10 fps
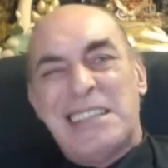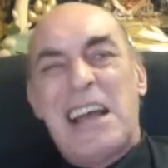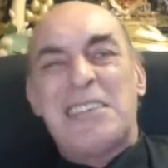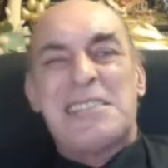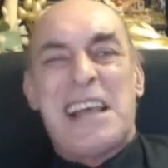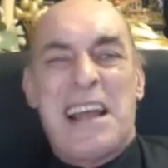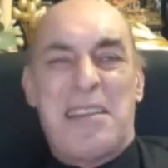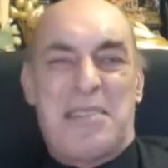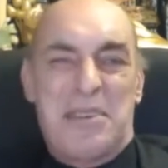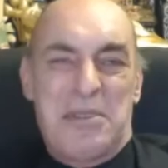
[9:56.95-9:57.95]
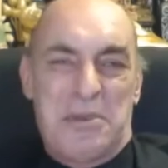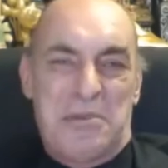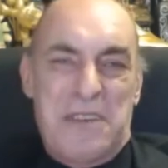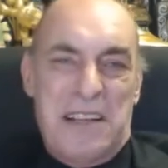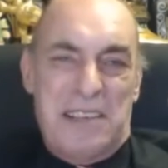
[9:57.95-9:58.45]
don't say anything at
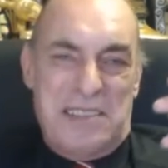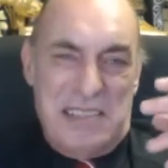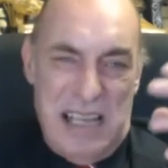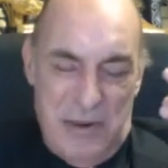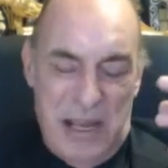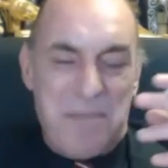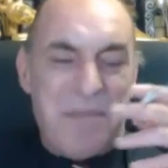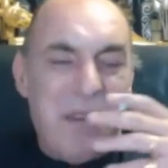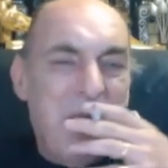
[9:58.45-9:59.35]
all, fellas. So